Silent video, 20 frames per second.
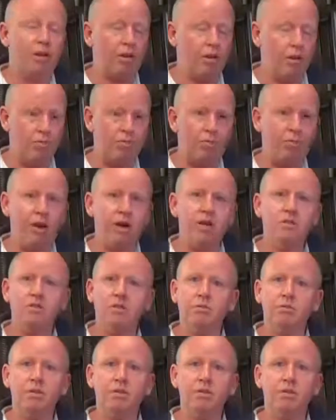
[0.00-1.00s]
the
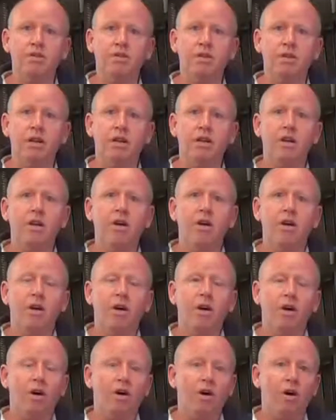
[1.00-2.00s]
operators that were using it,
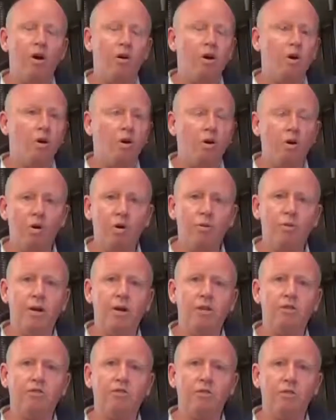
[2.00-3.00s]

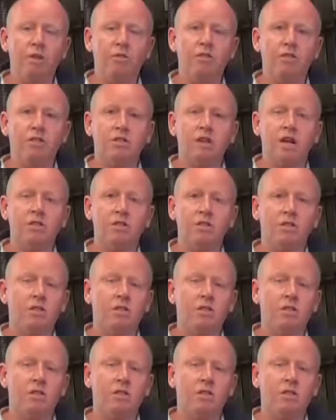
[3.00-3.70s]
almost all of a sudden